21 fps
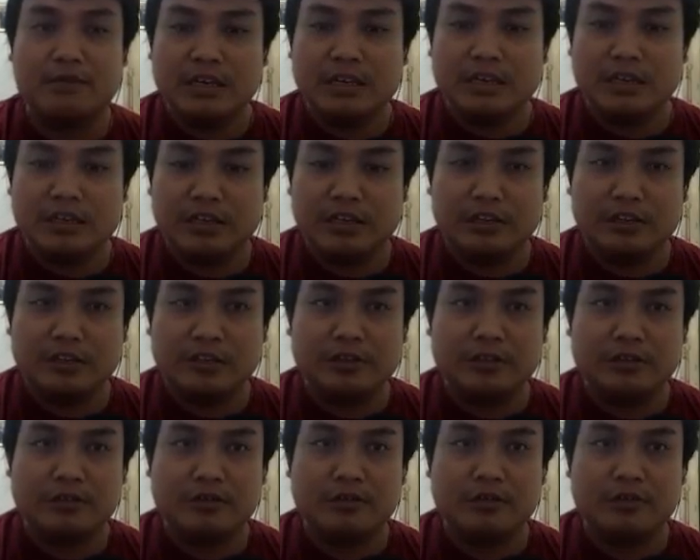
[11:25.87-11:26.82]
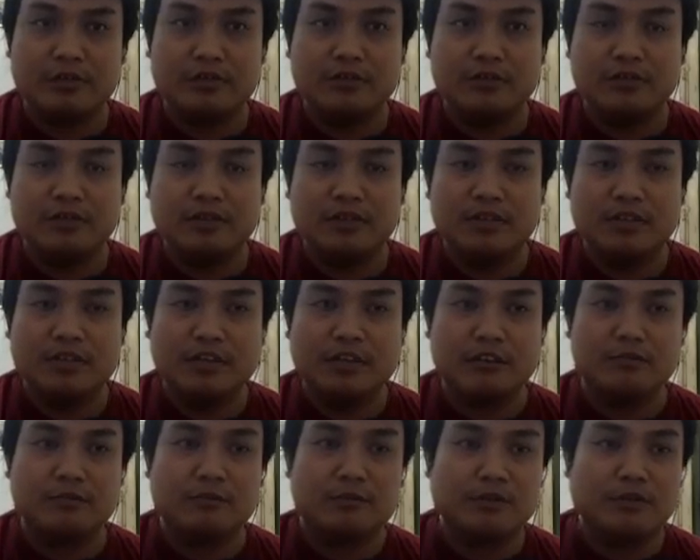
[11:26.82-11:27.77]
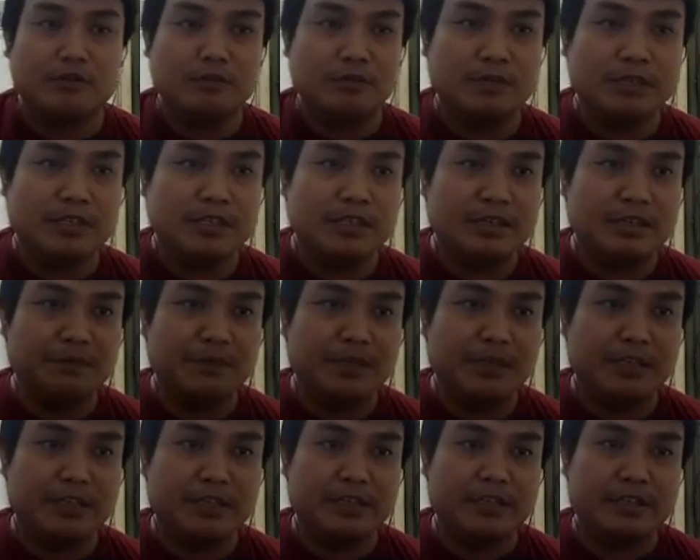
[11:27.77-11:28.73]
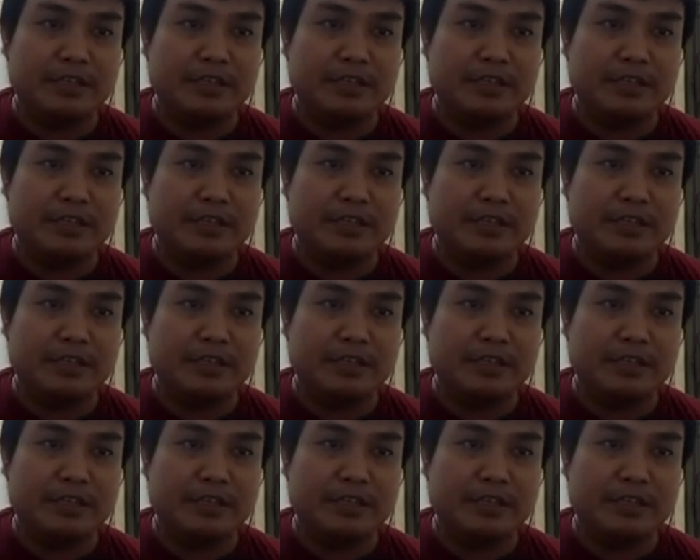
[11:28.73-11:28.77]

And also the output of the script is